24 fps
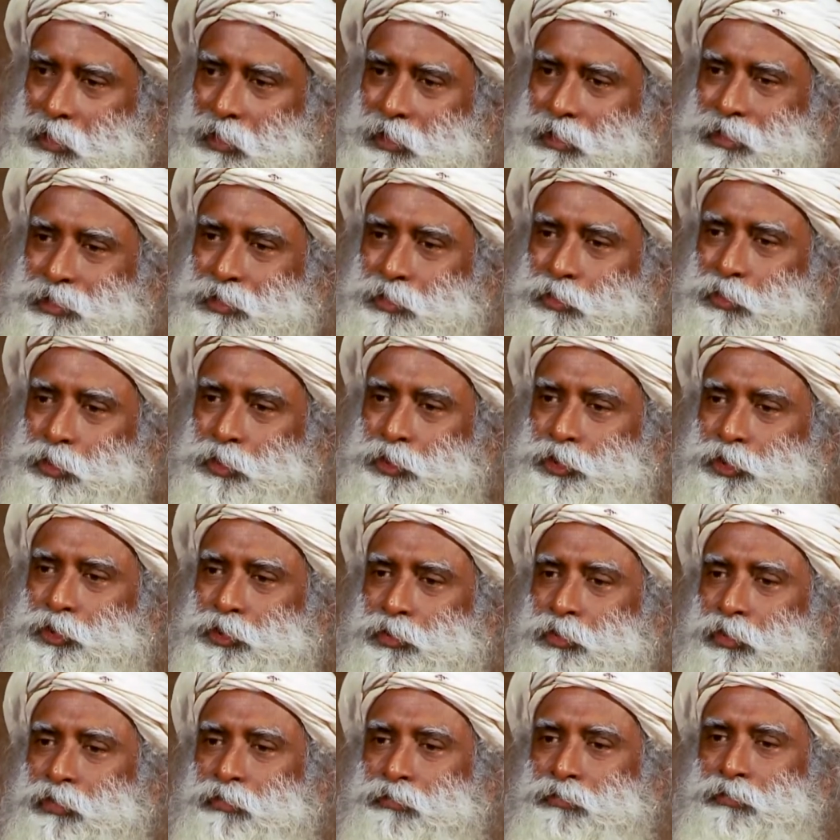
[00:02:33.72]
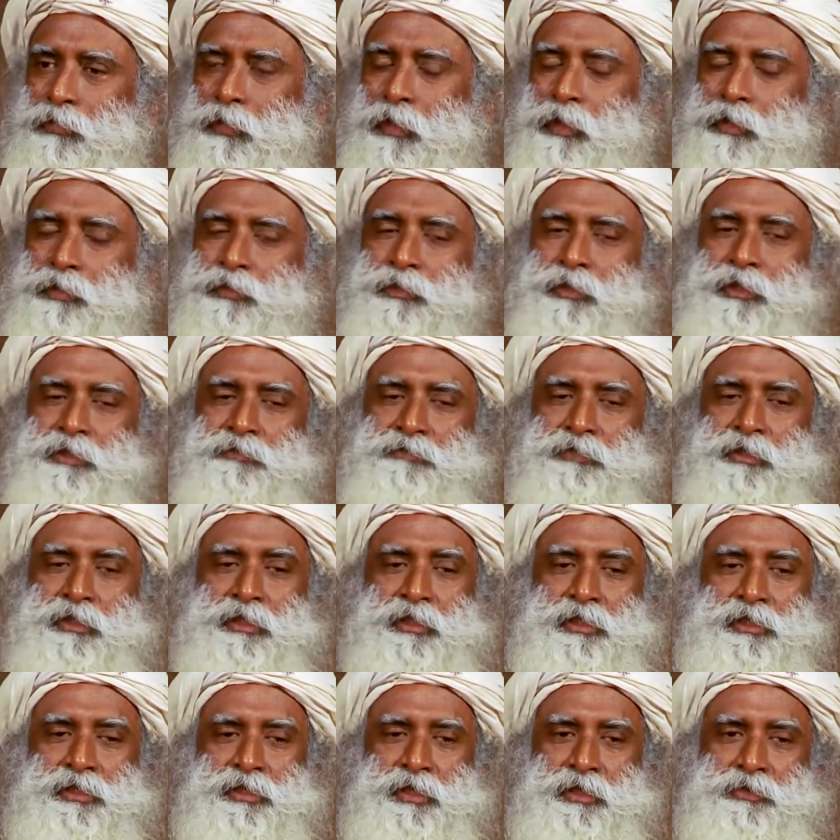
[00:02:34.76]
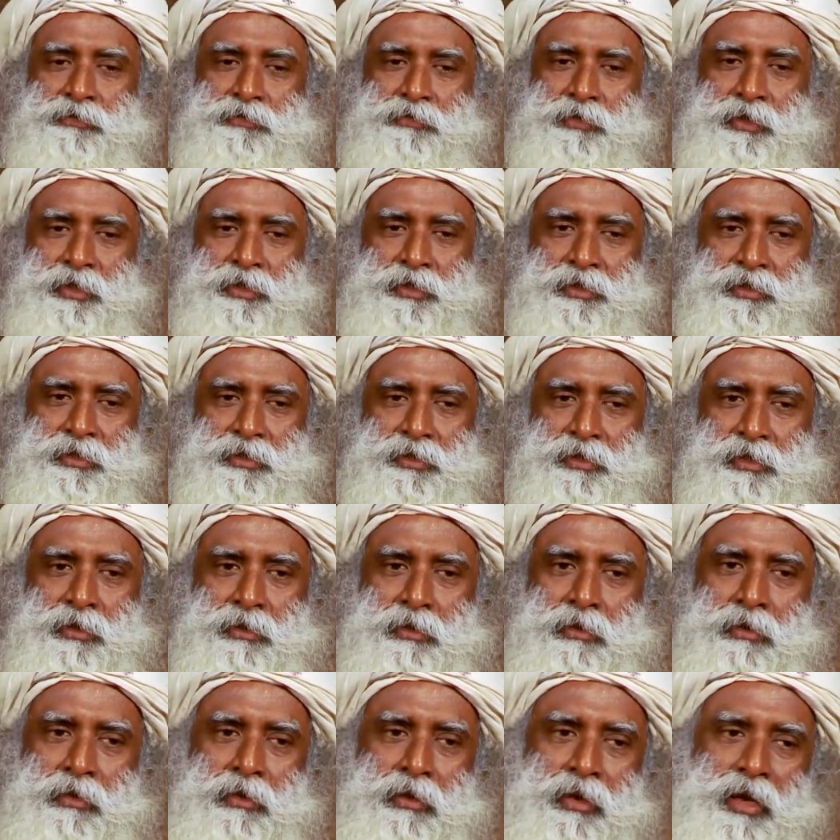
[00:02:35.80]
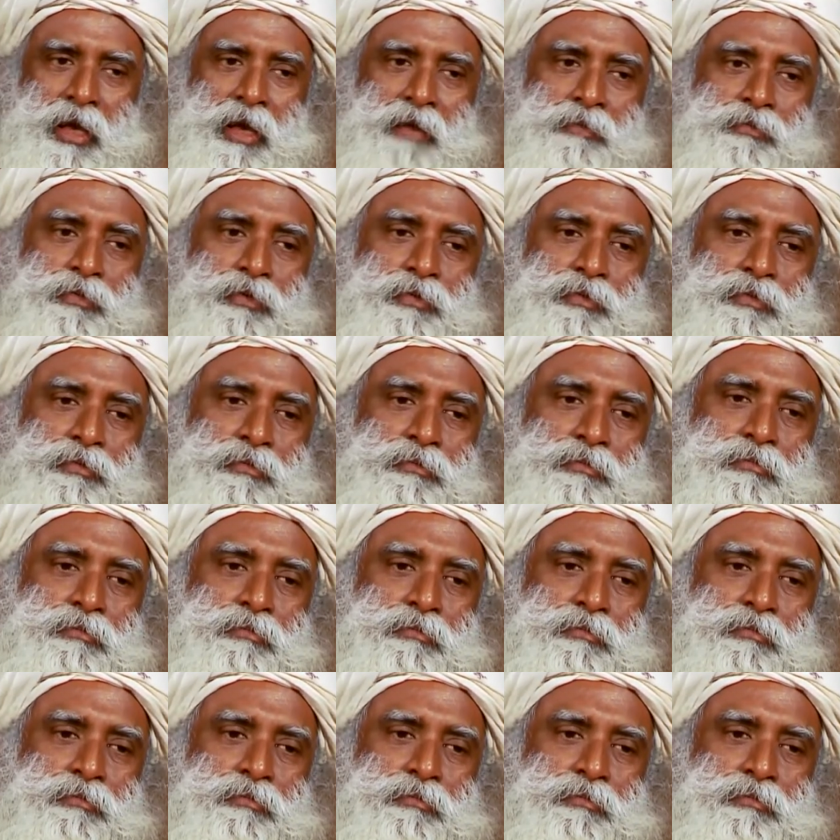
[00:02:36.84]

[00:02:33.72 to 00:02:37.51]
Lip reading: It's question of, are you living in the surface or do